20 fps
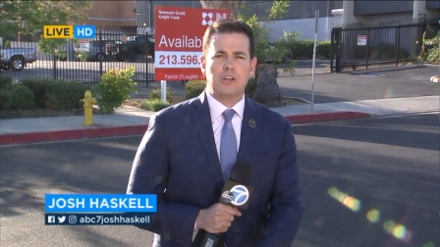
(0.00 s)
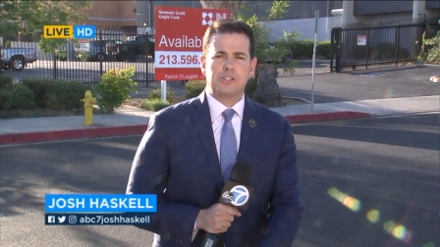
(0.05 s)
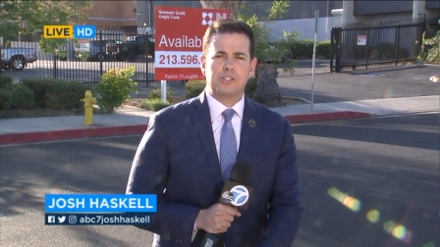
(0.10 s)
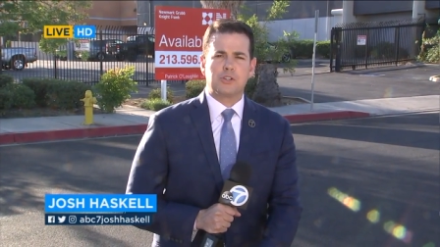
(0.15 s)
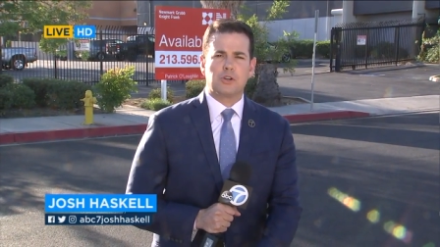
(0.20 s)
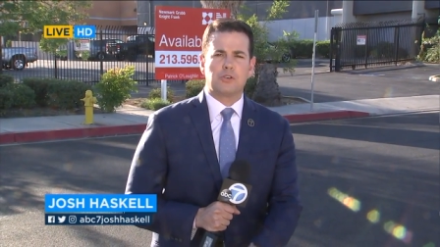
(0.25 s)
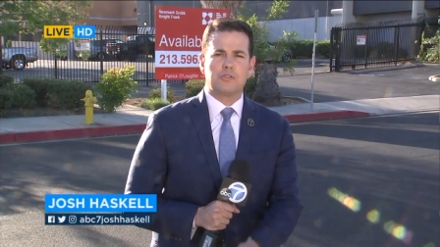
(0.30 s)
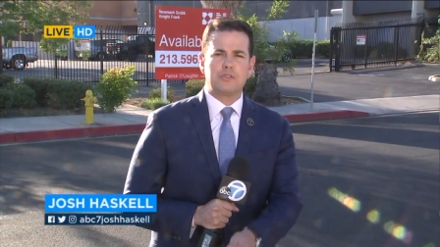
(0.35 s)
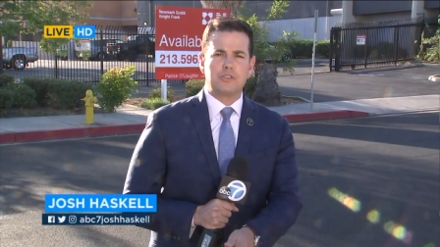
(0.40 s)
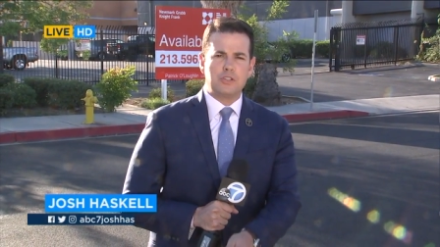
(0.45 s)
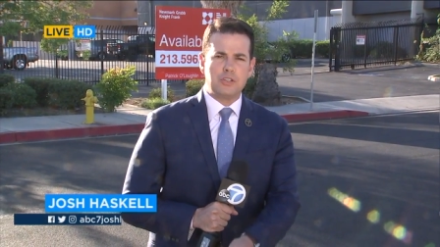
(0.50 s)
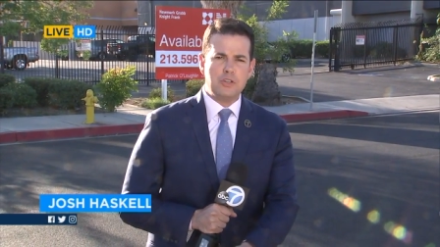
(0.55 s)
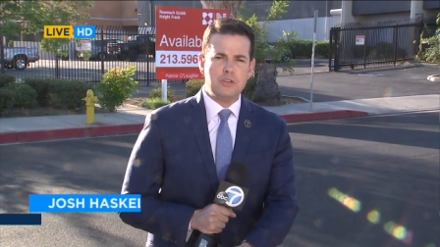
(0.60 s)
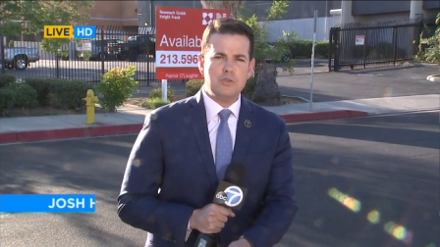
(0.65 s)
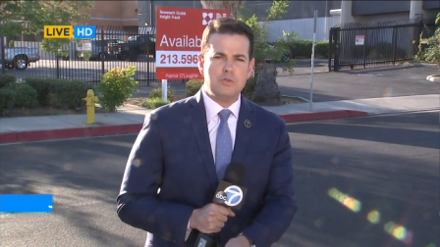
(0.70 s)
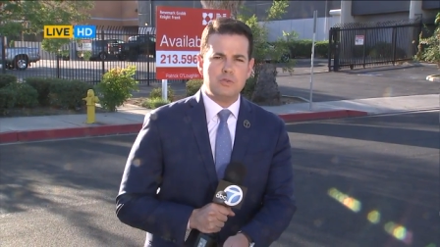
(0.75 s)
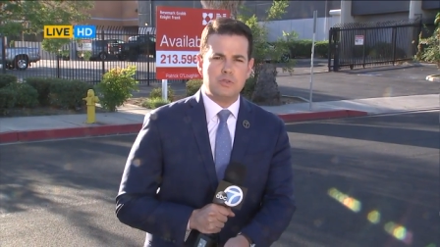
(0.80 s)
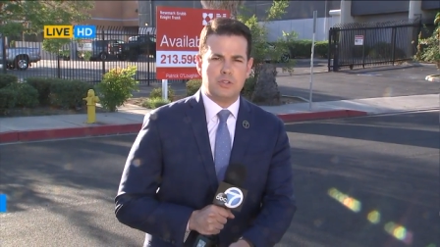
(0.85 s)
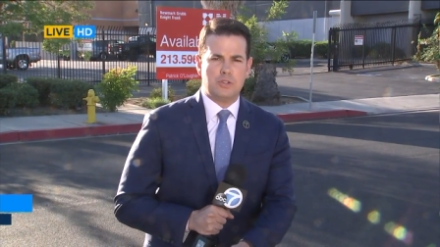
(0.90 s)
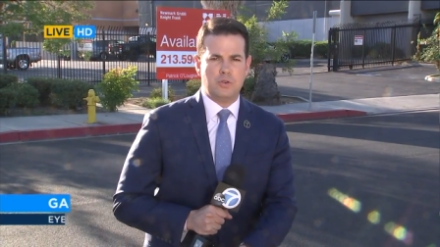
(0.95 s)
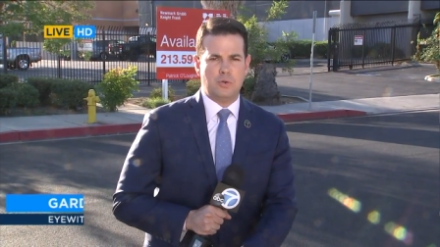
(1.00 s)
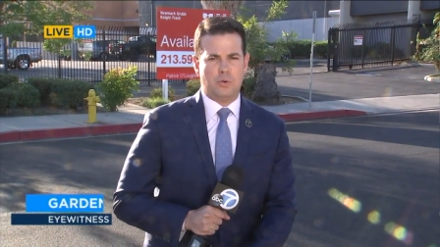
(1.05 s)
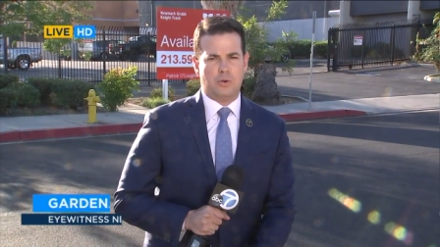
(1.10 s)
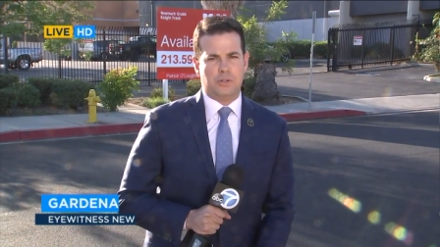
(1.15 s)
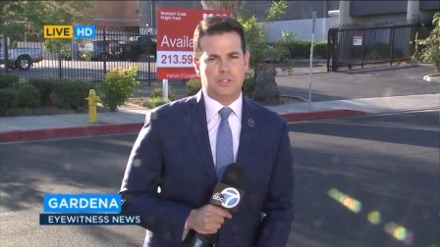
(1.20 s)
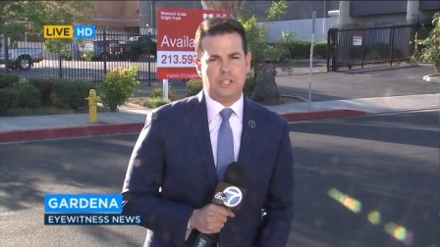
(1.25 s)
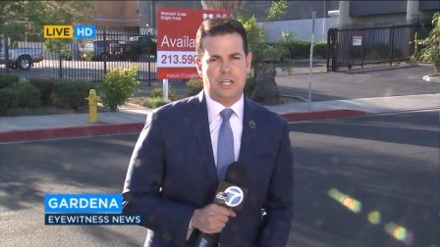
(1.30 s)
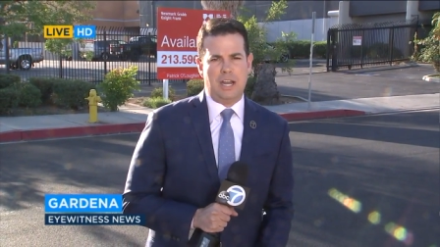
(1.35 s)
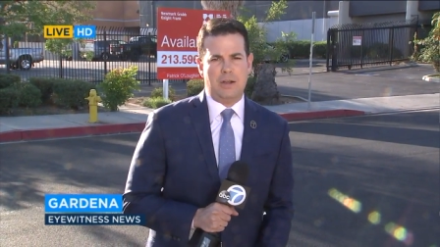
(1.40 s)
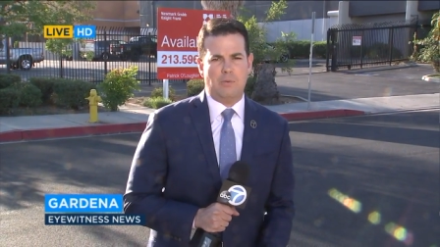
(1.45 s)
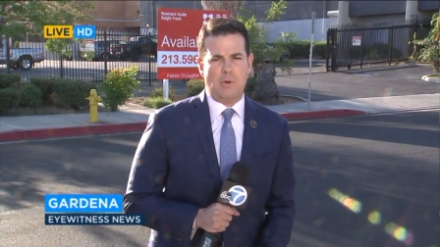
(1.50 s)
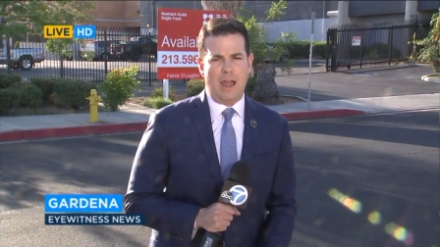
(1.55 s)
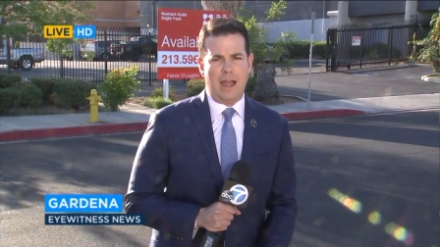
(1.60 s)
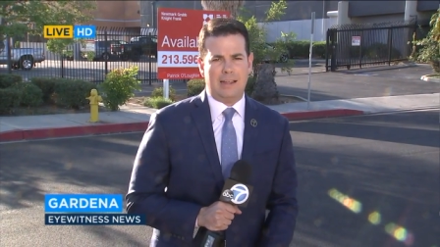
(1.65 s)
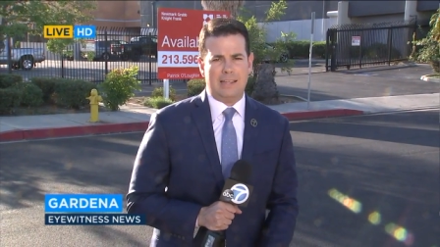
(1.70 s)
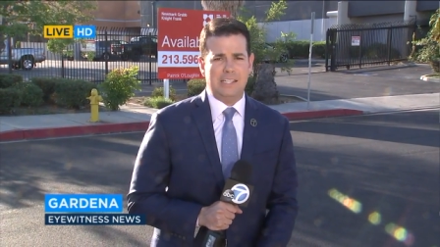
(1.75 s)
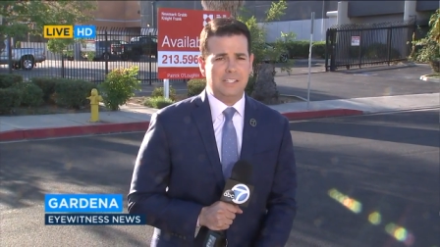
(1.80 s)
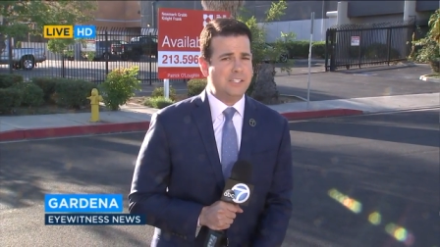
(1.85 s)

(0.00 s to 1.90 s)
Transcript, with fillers: served two tours in Iraq.